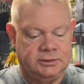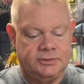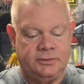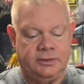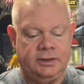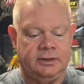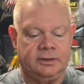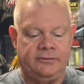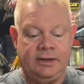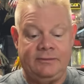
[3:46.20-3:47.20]
So there,
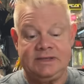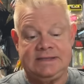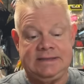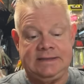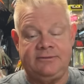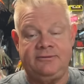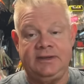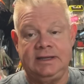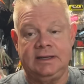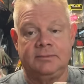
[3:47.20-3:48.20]
if you haven't seen the
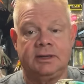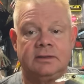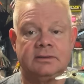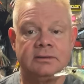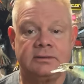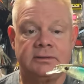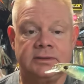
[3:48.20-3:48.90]
Phenom color